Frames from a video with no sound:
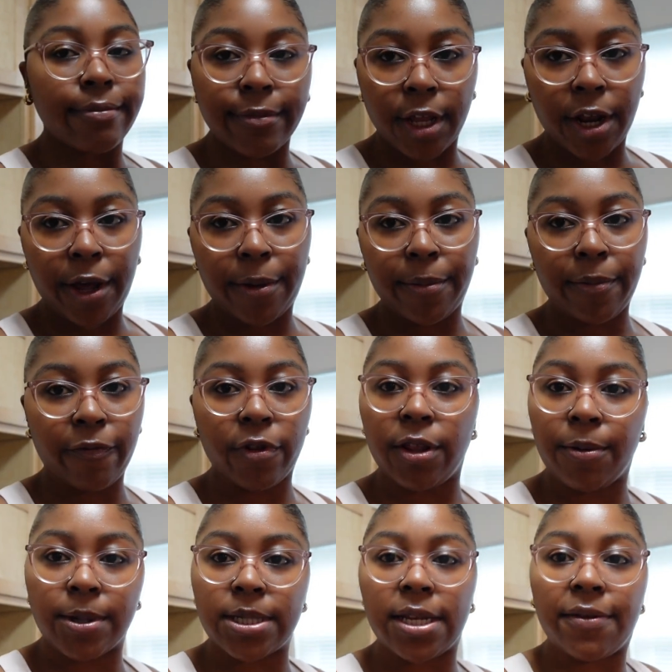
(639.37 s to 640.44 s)
you know, really
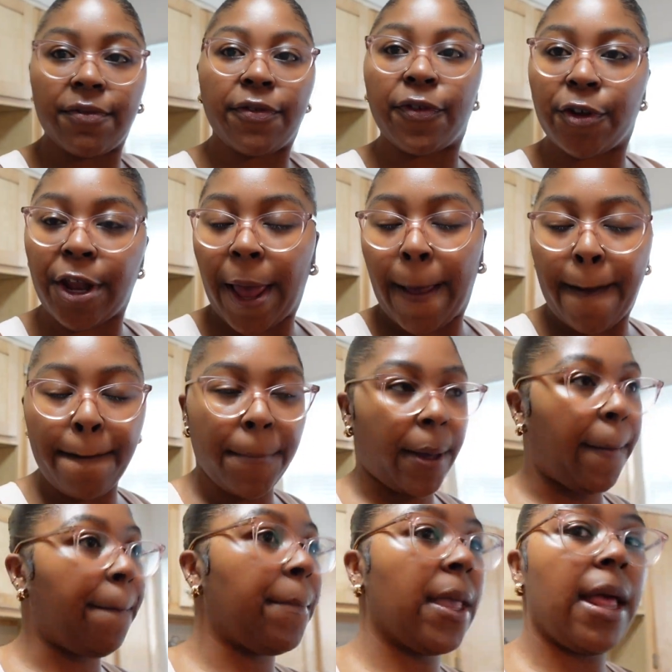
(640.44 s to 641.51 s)
wasn't even a full date.
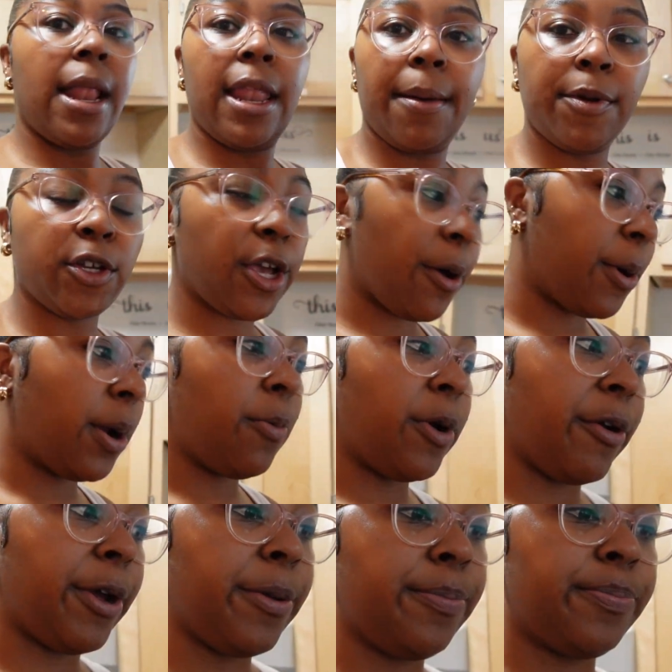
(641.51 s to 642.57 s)
But let me show y'all what I'm
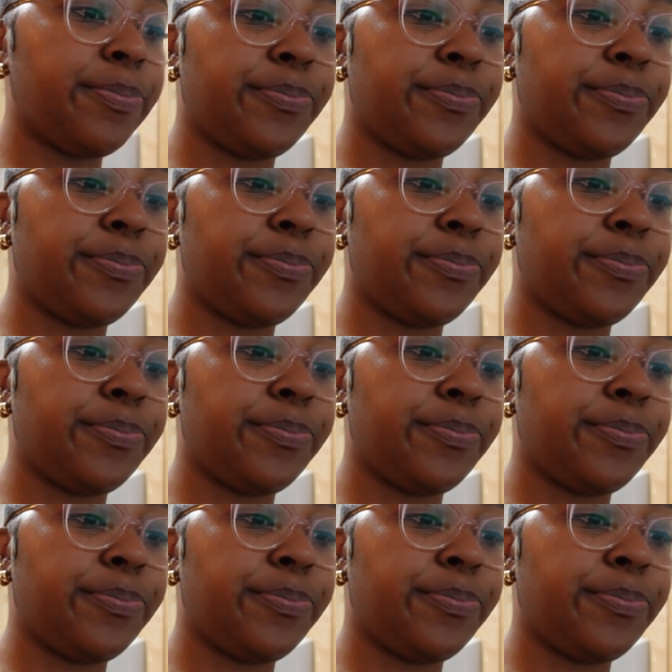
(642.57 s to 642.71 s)
wearing.